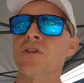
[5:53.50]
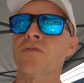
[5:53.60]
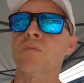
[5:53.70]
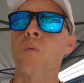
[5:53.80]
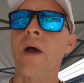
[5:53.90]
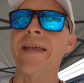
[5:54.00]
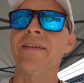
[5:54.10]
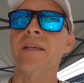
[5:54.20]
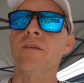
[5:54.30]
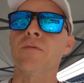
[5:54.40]
Just
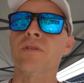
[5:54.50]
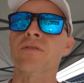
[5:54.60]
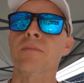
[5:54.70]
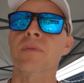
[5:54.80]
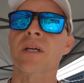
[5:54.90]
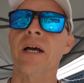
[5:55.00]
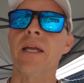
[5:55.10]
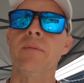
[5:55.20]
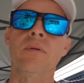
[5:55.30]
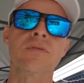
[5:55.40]
waiting for some
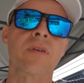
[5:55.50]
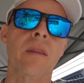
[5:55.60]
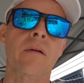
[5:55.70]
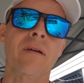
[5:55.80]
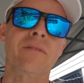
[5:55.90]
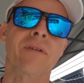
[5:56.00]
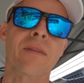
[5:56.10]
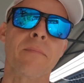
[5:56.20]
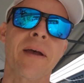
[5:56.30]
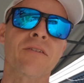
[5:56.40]
cable so that I can
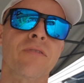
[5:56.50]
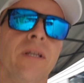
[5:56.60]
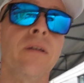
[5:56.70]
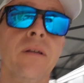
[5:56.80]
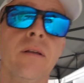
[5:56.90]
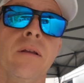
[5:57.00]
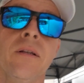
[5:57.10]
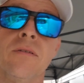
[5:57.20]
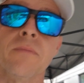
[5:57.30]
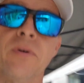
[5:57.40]
run the battery
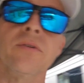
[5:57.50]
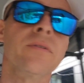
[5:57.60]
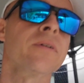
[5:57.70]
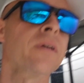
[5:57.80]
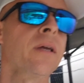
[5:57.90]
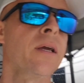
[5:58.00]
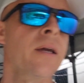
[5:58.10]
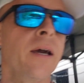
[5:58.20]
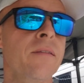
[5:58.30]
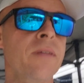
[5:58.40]
into the boot.
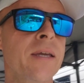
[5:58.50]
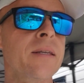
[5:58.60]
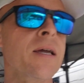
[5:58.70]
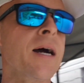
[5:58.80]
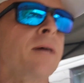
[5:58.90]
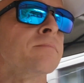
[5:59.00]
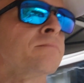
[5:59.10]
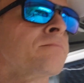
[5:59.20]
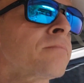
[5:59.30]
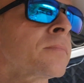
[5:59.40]
And then
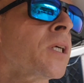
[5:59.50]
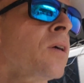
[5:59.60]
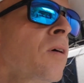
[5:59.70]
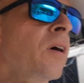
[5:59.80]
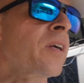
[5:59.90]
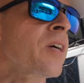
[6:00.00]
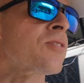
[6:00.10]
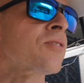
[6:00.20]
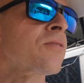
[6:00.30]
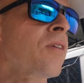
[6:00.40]
I
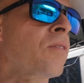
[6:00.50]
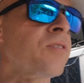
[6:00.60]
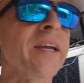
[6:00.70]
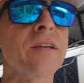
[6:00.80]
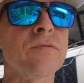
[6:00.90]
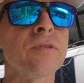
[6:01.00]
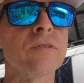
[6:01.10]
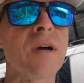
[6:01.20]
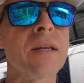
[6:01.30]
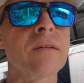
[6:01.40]
guess I'll take it for
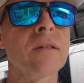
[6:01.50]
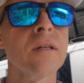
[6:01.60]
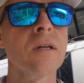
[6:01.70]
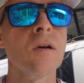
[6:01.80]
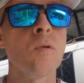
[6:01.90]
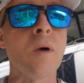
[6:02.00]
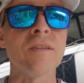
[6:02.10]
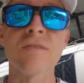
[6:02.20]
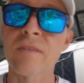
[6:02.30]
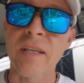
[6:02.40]
a run
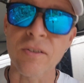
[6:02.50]
once